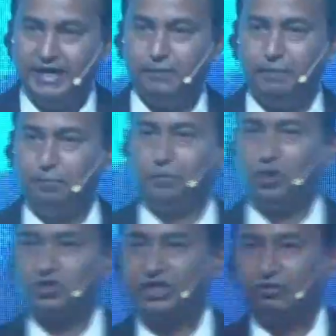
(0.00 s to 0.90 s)
and the
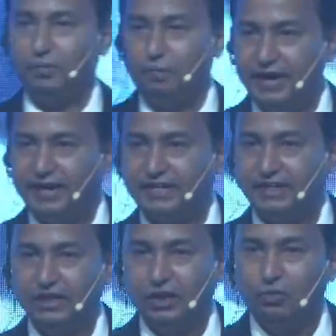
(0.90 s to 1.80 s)
kind of approach that
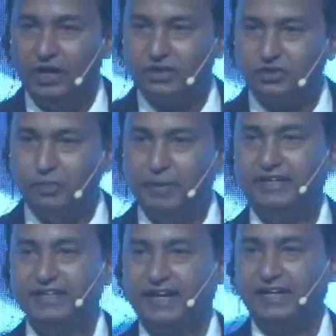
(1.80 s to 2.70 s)
we make
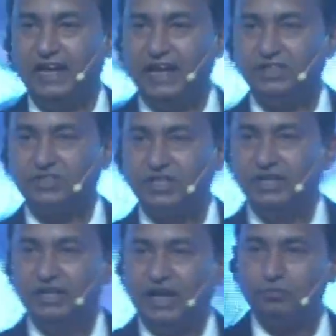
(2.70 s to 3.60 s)
will actually make the
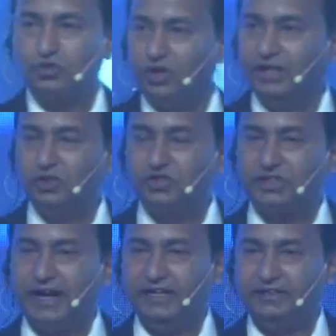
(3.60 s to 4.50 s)
headlines.
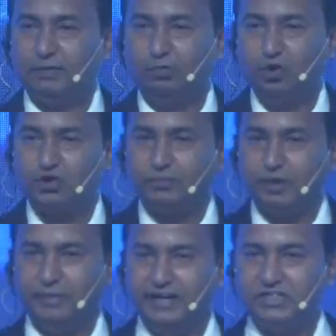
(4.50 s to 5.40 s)
I'm sorry to state
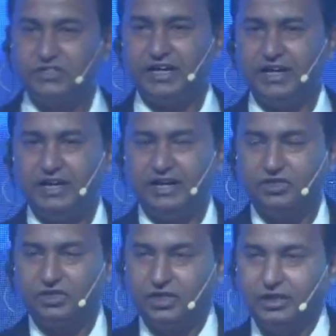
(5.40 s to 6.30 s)
that most of the
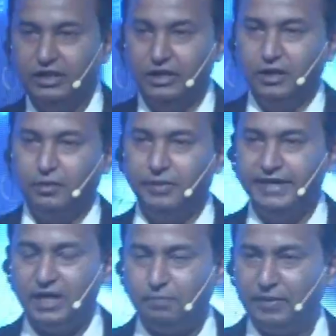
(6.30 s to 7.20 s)
media channel and
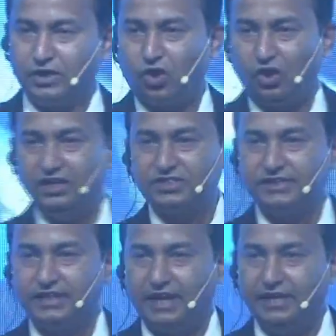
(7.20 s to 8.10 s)
uh, many of
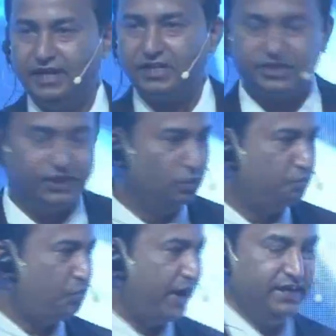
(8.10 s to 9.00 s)
my colleagues in the
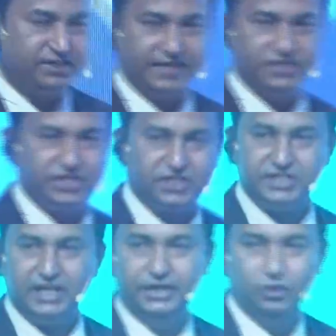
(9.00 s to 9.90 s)
industry do
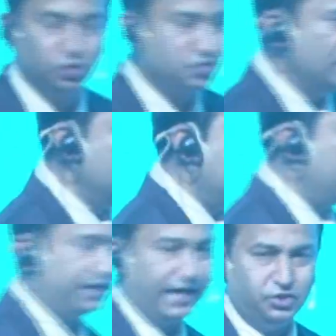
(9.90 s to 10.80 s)
find sensational
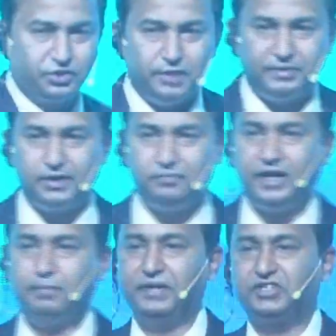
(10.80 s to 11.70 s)
news and try
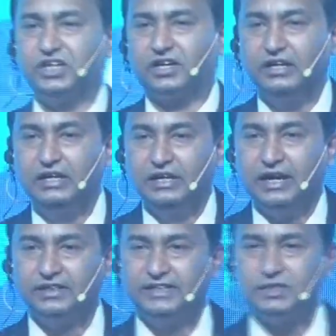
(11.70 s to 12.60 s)
to give a different
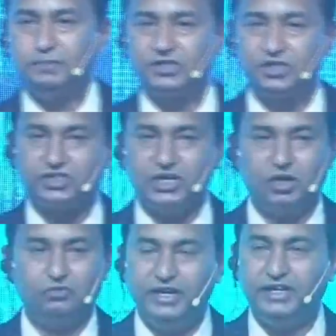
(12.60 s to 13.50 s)
picture and
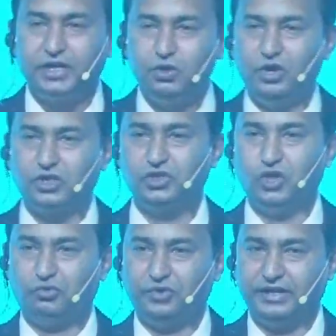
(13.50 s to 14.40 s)
these pictures are not
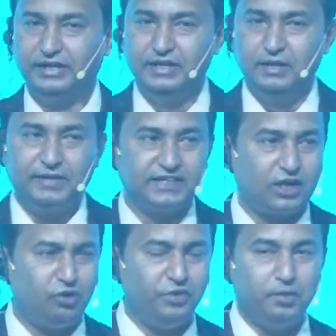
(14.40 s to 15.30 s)
very true actually
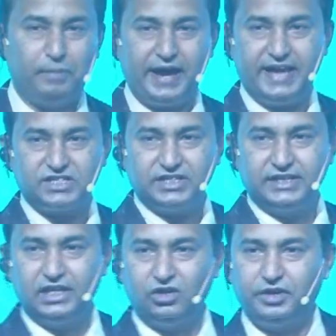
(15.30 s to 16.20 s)
often because they're
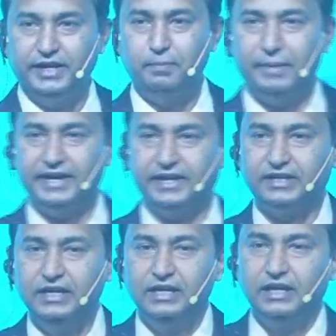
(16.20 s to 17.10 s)
often biased and they're
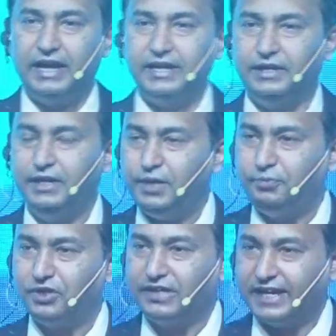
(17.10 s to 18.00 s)
not independent.
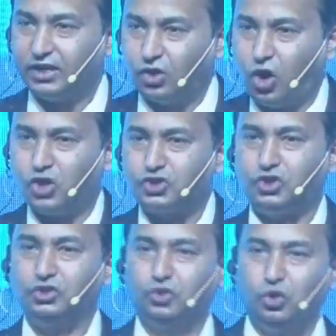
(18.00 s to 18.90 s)
And if we
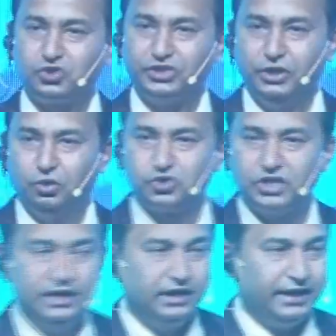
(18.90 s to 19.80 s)
get lost on
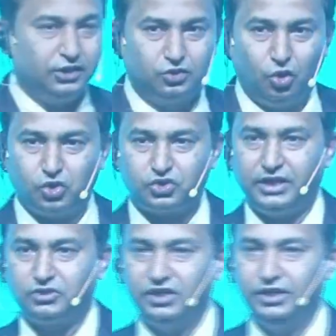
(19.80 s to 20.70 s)
those news
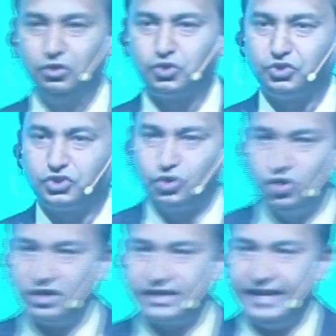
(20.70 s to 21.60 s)
and those actually
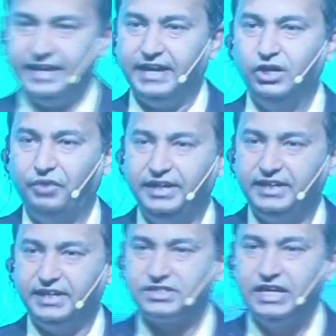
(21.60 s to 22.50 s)
news which do not
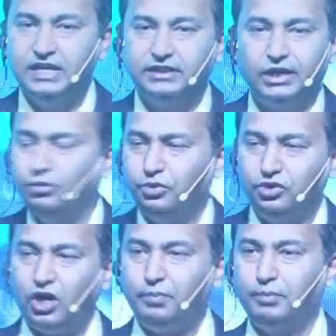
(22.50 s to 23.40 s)
carry any weightage,
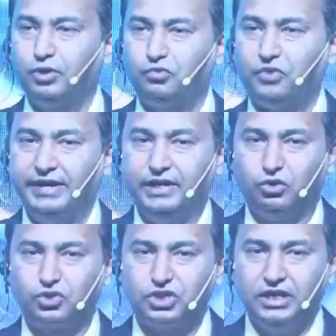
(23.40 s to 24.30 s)
then we would not be
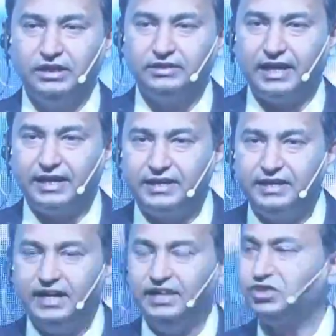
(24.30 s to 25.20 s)
able to find out
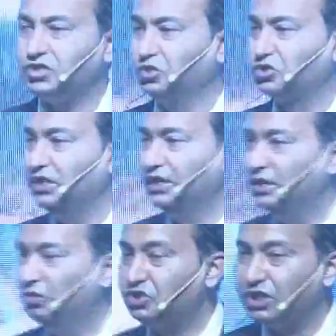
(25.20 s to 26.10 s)
the real
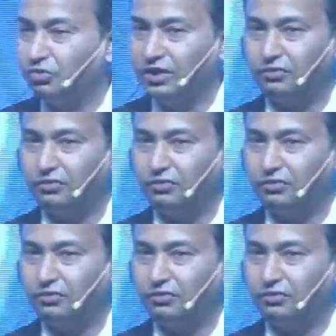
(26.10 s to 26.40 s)
issues